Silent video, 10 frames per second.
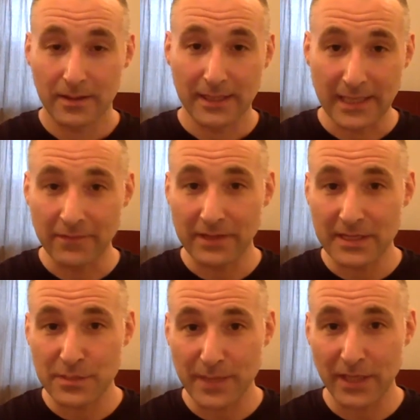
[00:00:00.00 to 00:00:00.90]
given
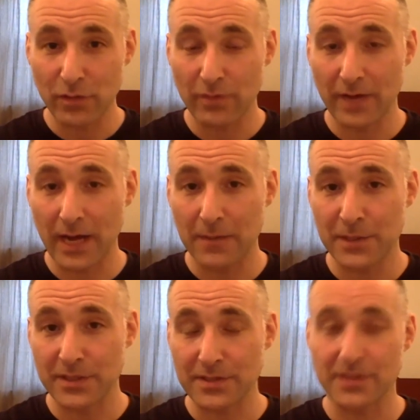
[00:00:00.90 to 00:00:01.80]
this menu of
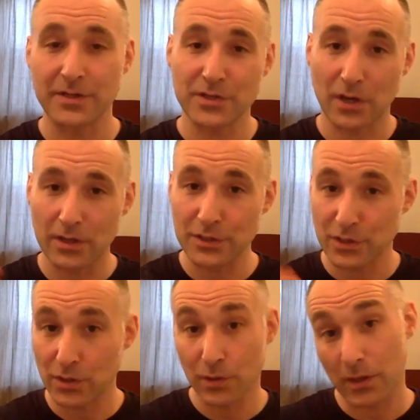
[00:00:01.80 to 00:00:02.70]
options, there's
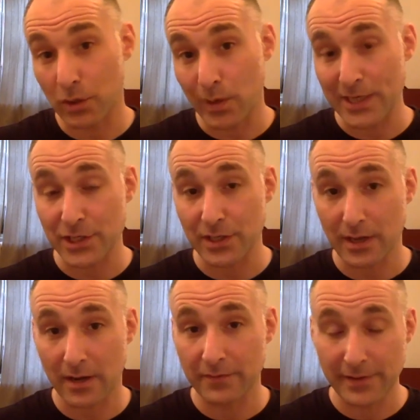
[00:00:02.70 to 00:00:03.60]
also a question
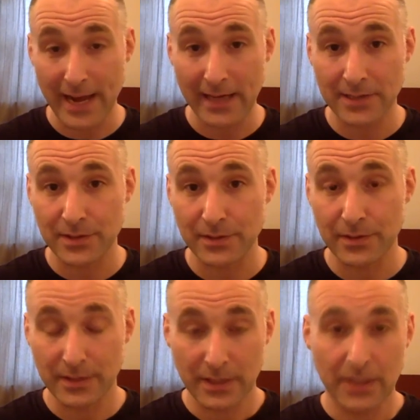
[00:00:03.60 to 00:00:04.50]
of your attitude.
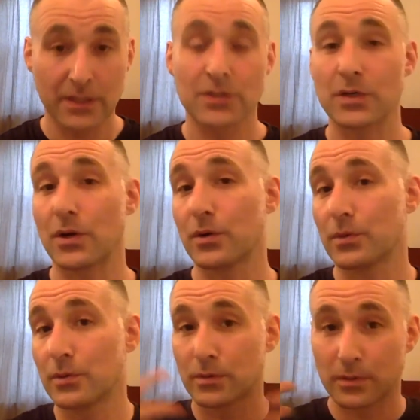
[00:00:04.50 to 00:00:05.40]

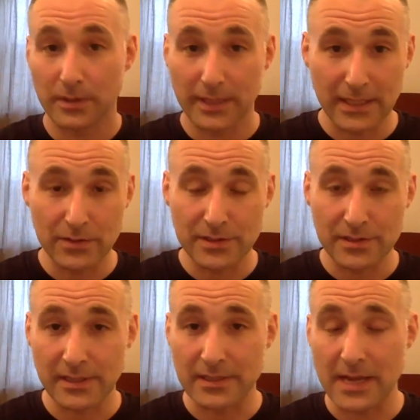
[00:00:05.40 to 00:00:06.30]
So he uses
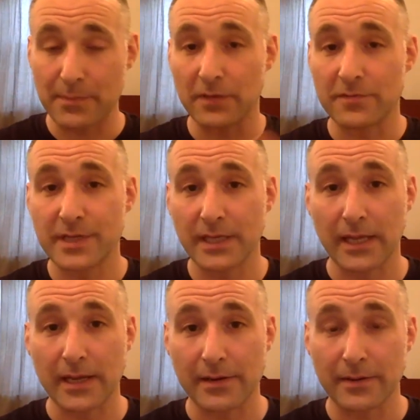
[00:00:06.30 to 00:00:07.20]
the example of singing
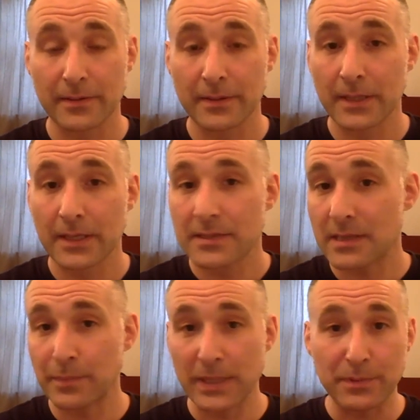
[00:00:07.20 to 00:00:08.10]
here.
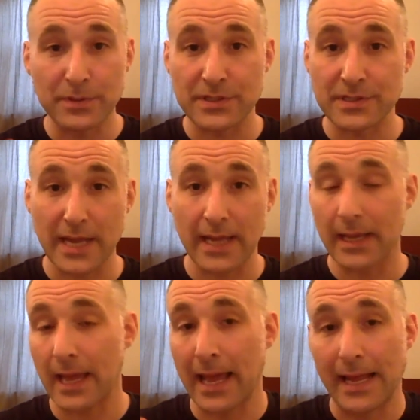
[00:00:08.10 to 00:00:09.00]
Some people just
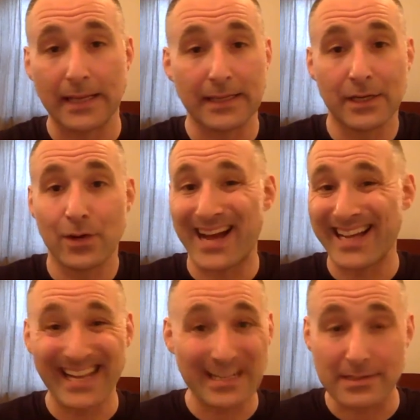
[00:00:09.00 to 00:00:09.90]
say, hey, I
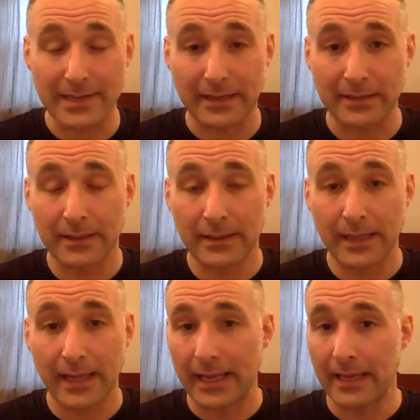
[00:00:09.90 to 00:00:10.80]
can't sing,
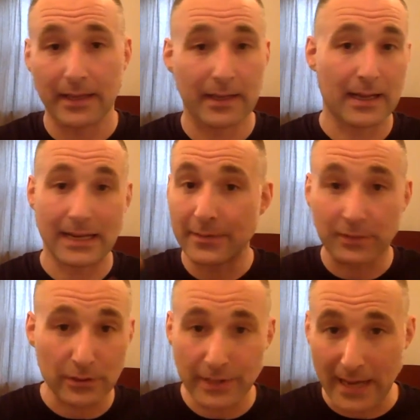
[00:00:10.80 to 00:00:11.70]
and I never
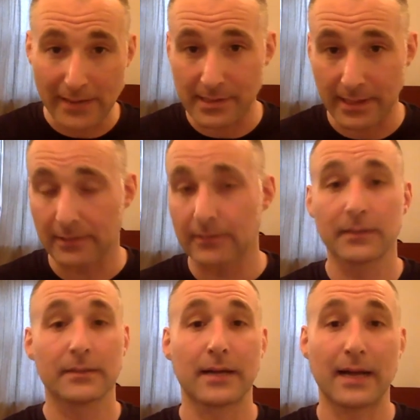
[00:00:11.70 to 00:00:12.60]
learned how to sing.
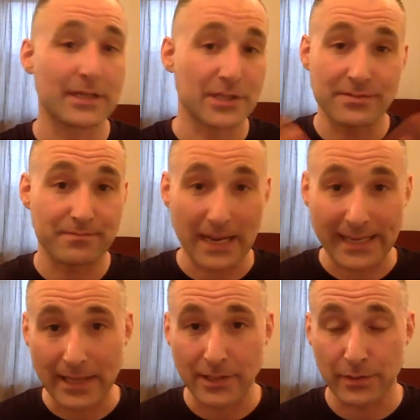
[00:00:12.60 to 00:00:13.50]
I
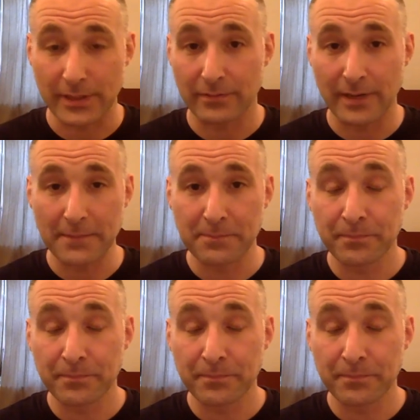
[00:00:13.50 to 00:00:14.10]
can't do it, right?